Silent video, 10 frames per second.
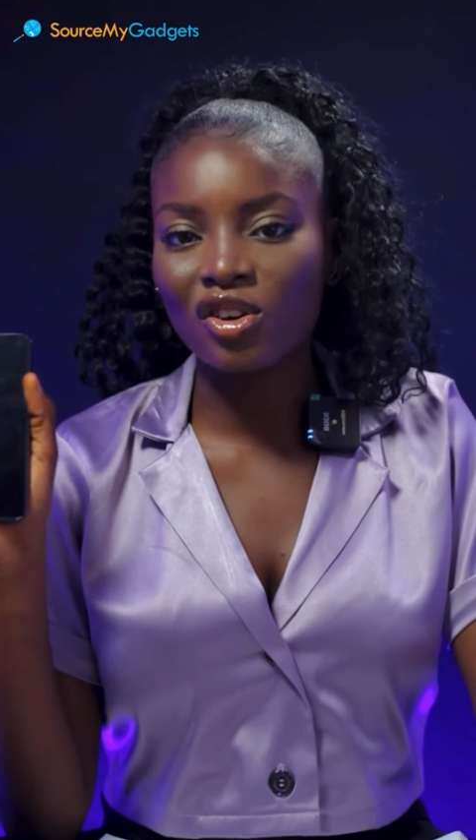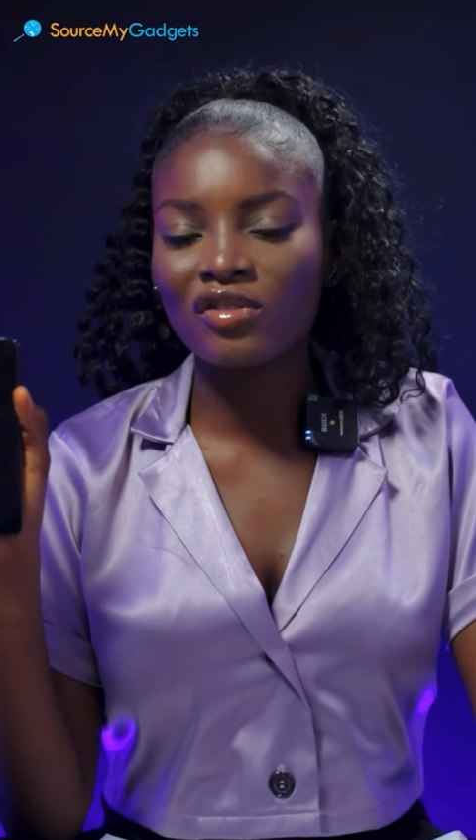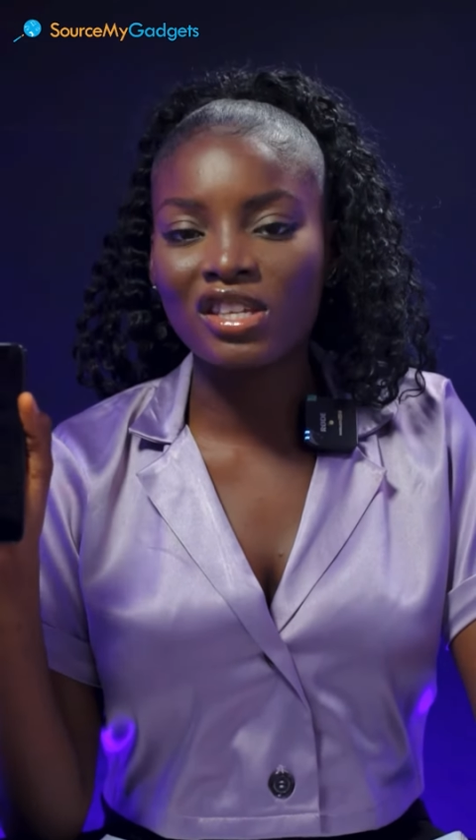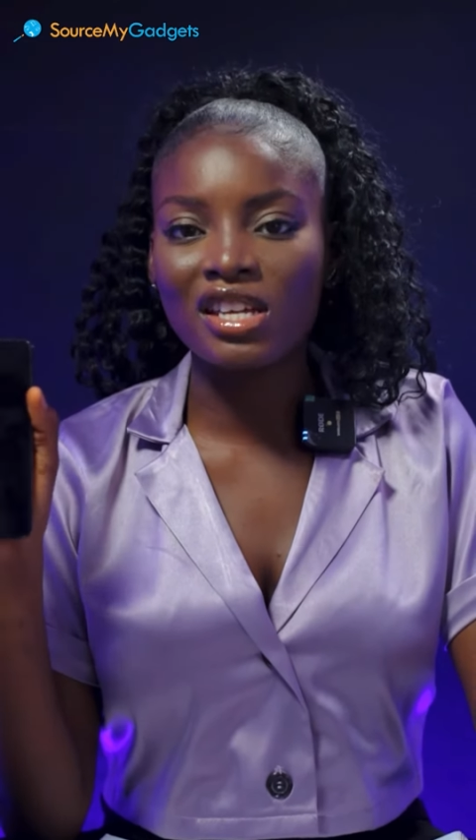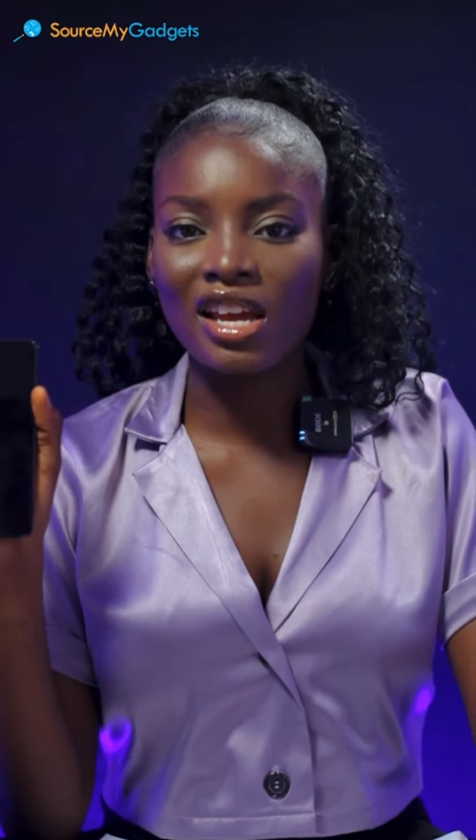
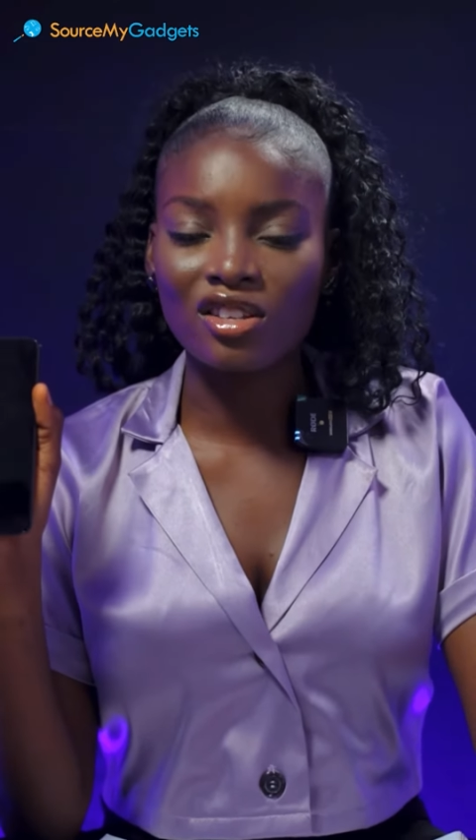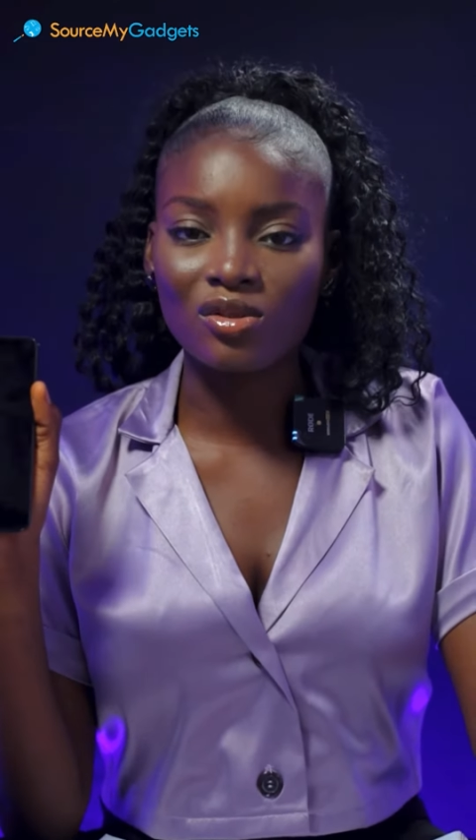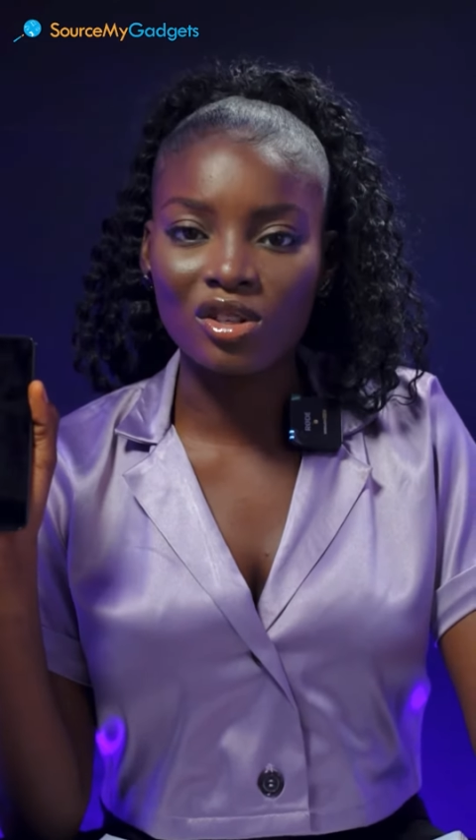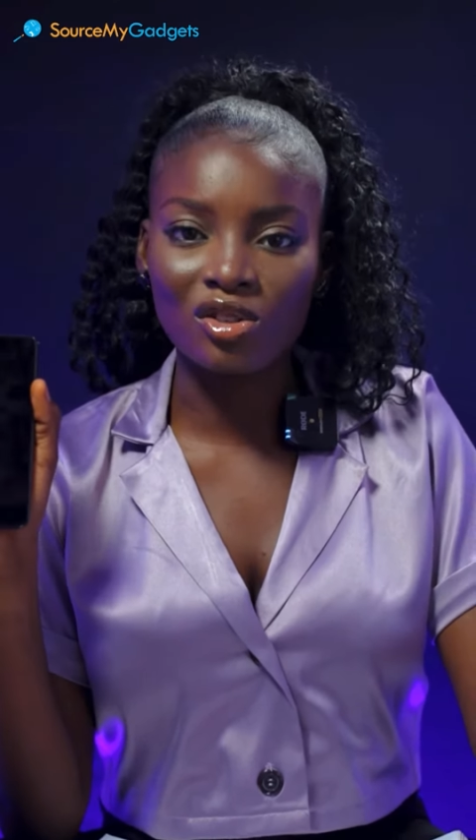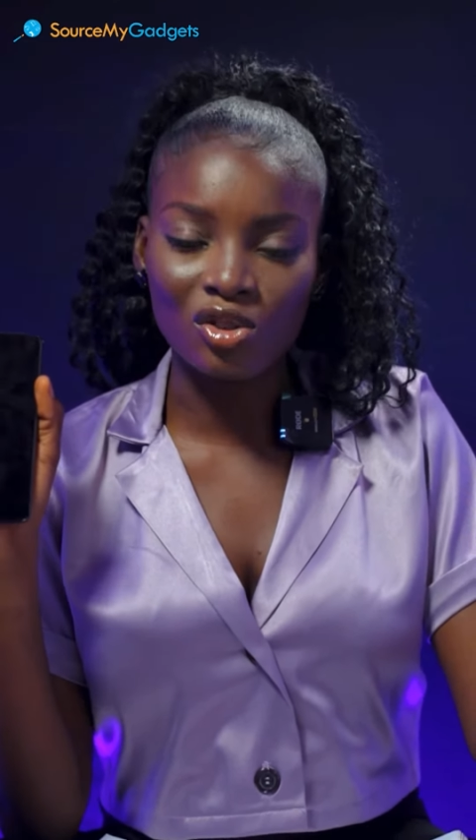of the
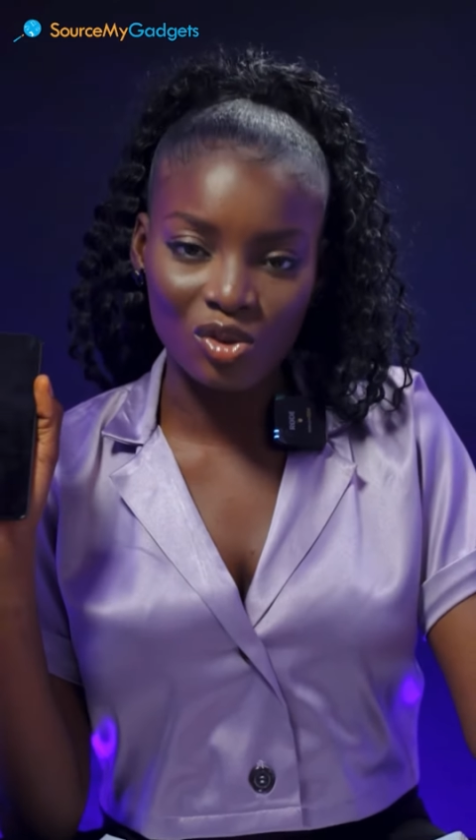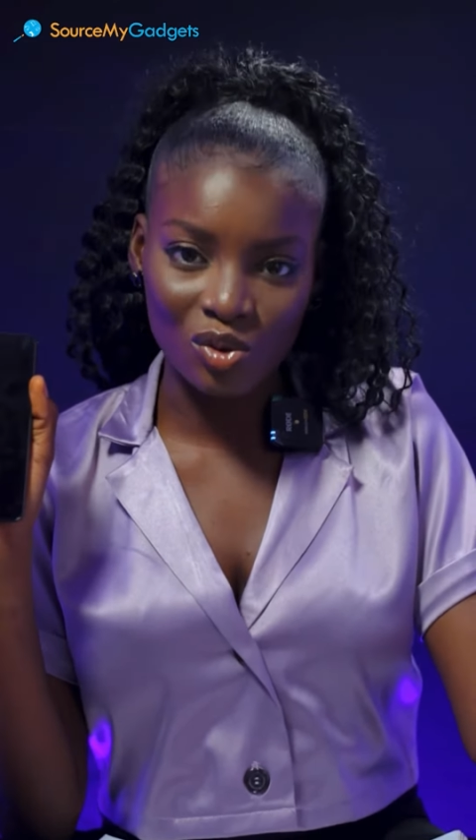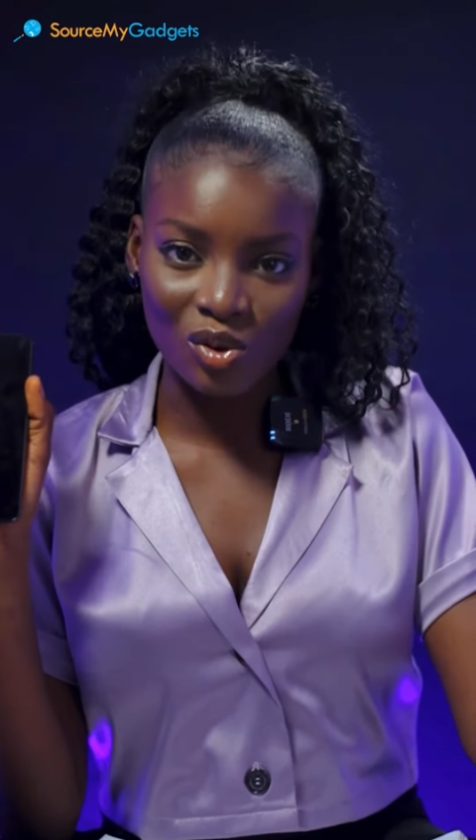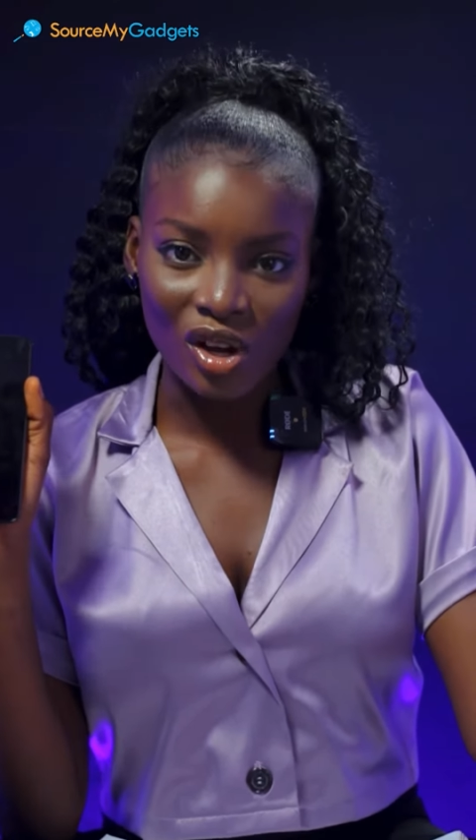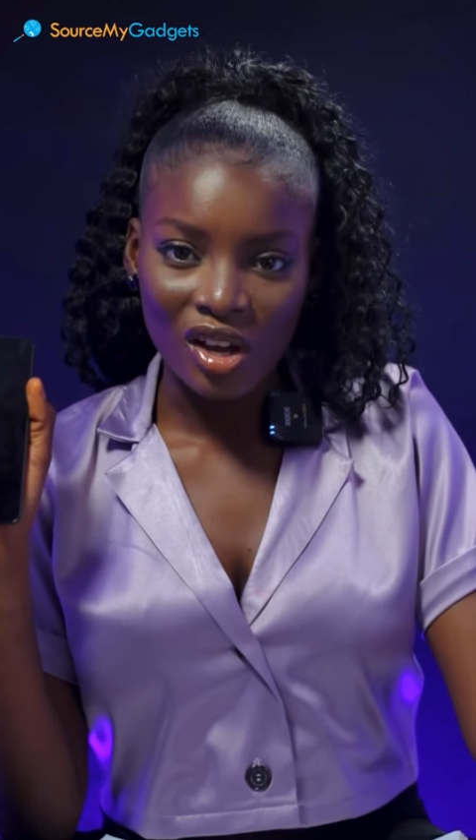
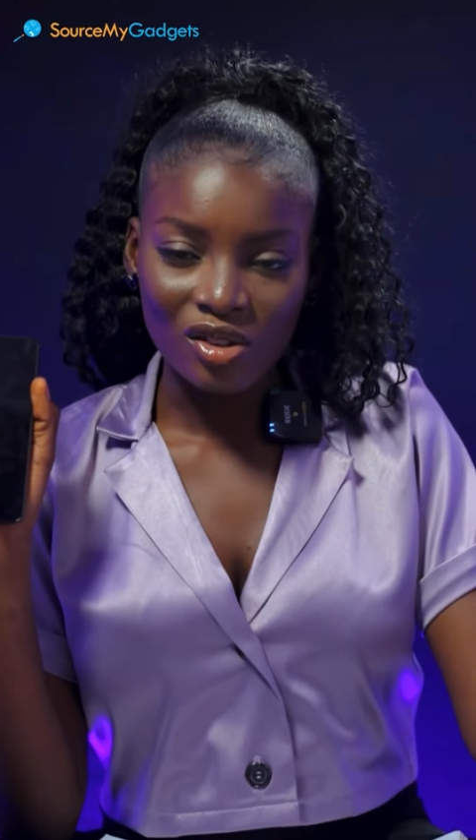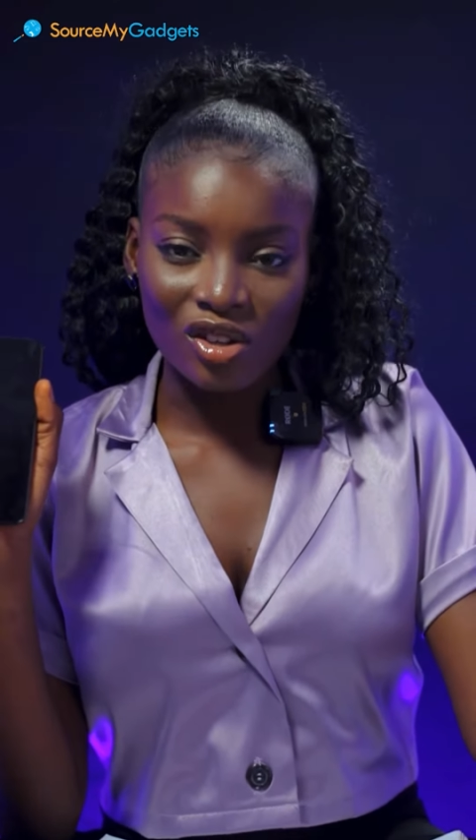S22. So